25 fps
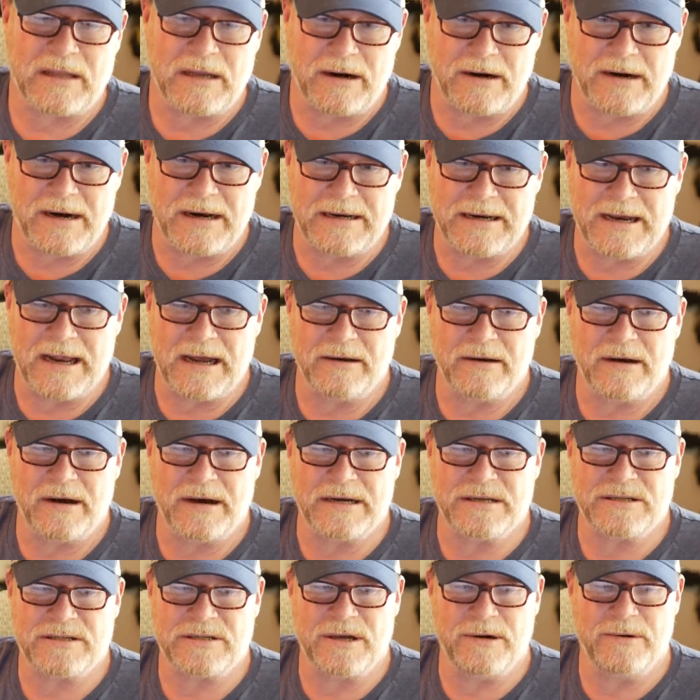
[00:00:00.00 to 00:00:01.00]
All right, now. All
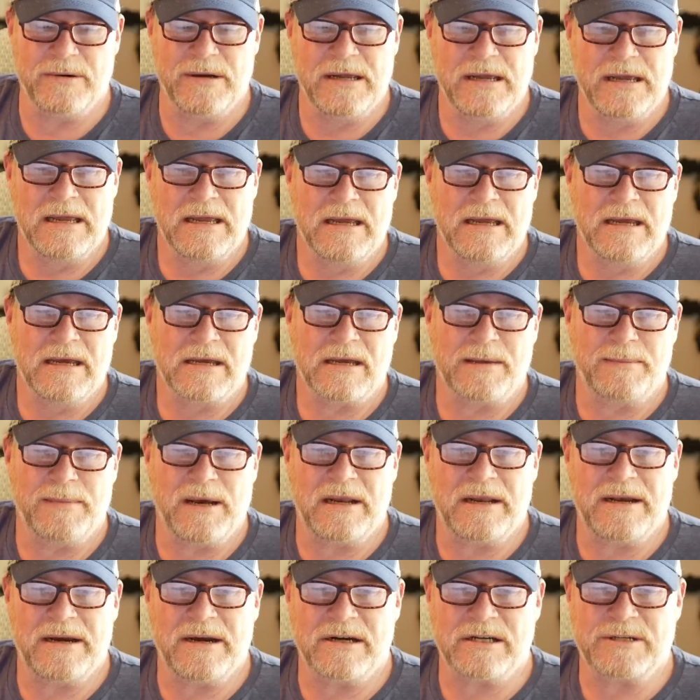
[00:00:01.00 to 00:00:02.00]
right. So
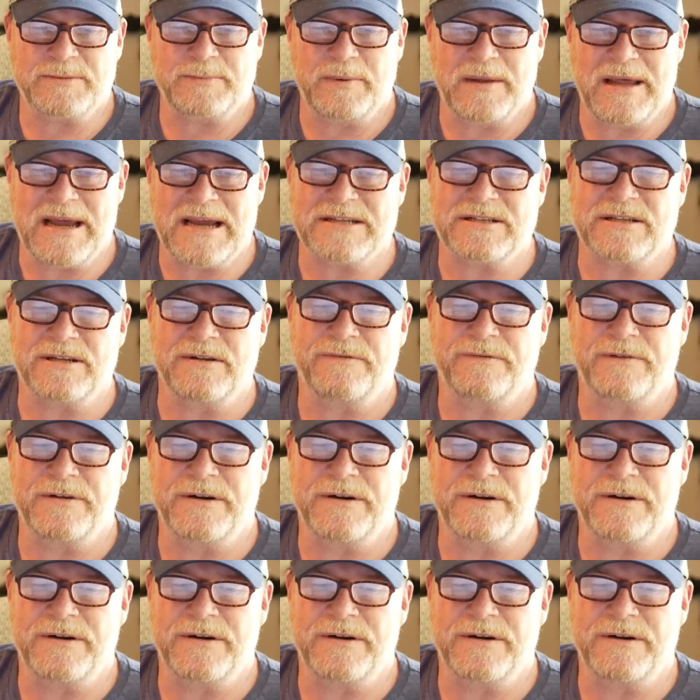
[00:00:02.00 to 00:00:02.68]
Kamala Harris blasted